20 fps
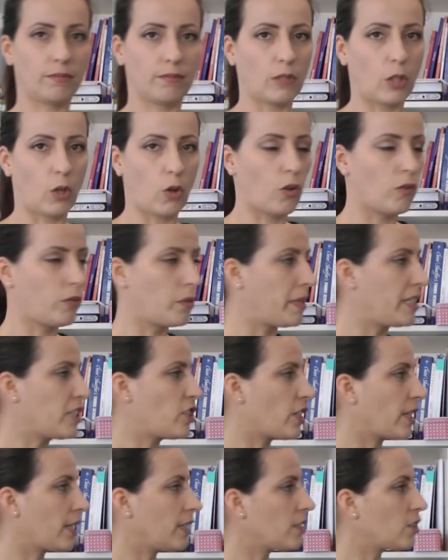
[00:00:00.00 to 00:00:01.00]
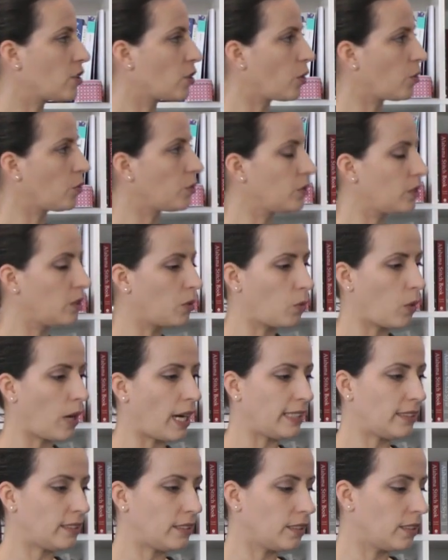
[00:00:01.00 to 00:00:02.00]
over my jacket. So the
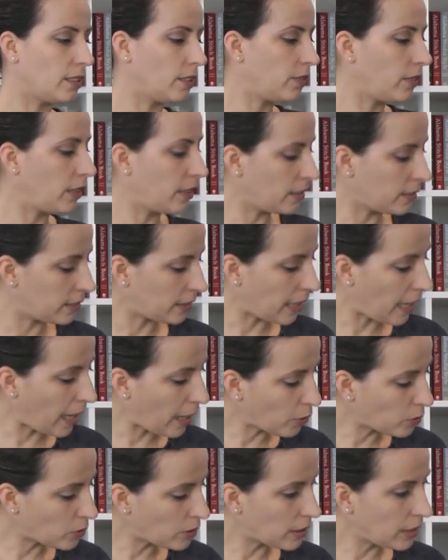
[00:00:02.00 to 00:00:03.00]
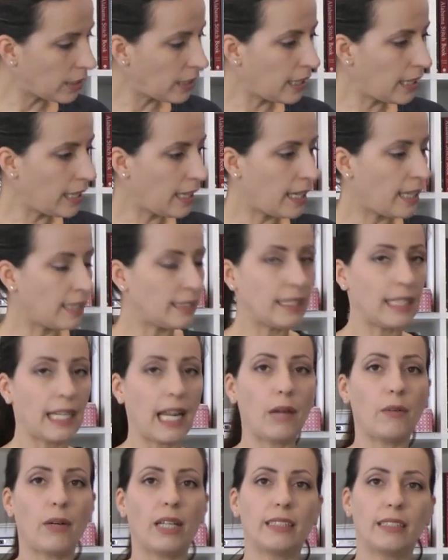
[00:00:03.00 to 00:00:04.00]
white fell out. And then
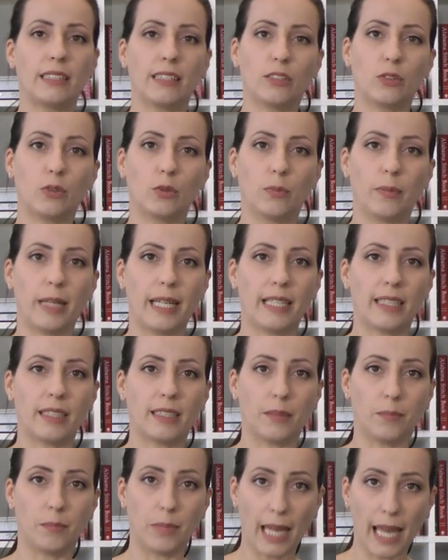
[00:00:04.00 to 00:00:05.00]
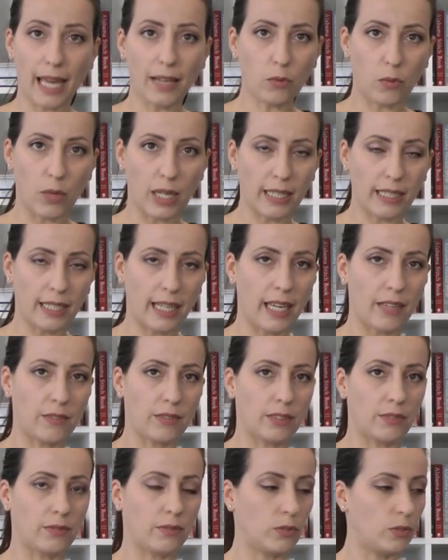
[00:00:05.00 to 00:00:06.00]
I wanted to make a black one. I have
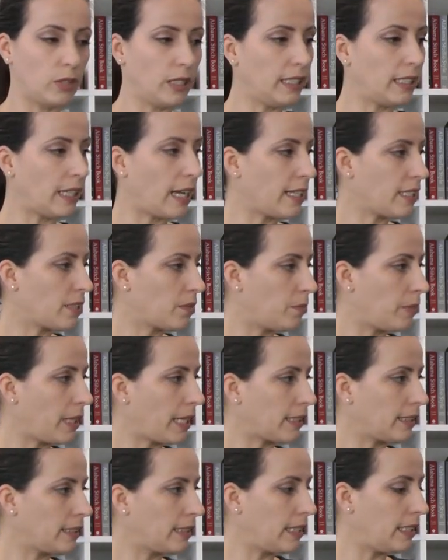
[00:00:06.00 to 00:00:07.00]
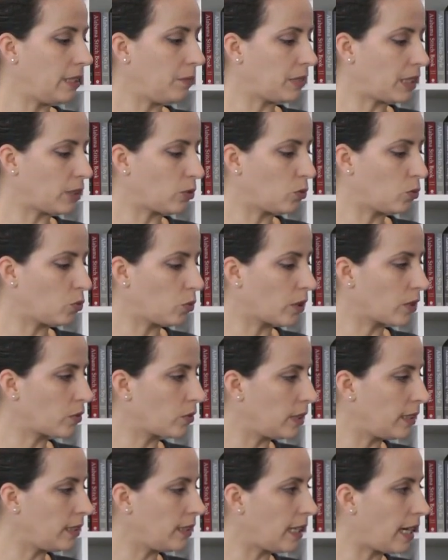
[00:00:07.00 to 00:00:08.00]
a really nice black denim that would work
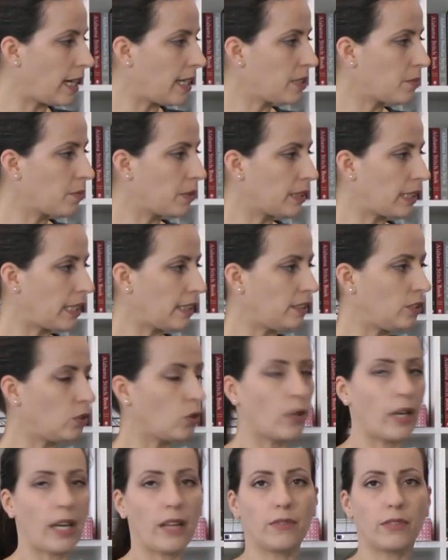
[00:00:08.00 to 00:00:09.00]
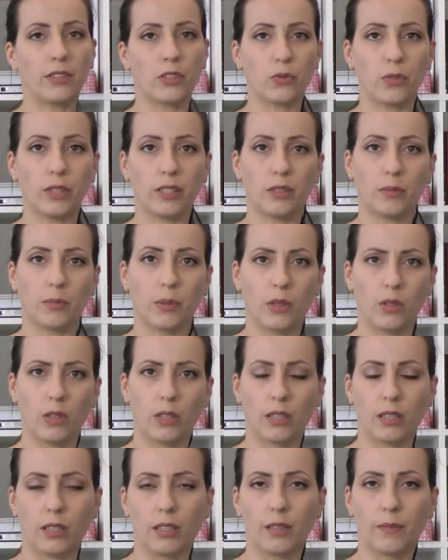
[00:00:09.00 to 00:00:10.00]
really nice, but I did not have a
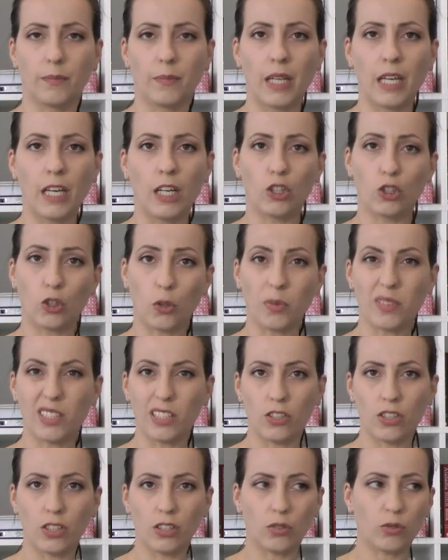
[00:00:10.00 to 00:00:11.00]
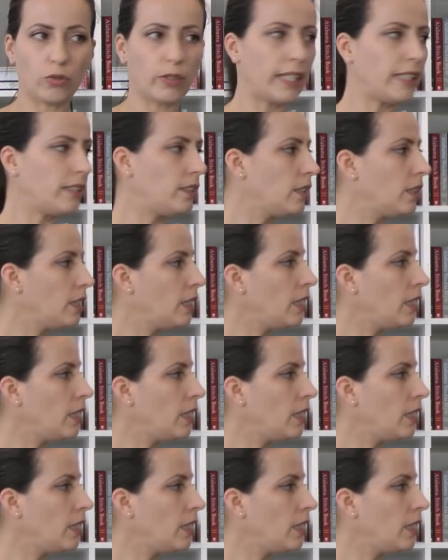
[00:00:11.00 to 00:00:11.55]
suitable top stitching thread.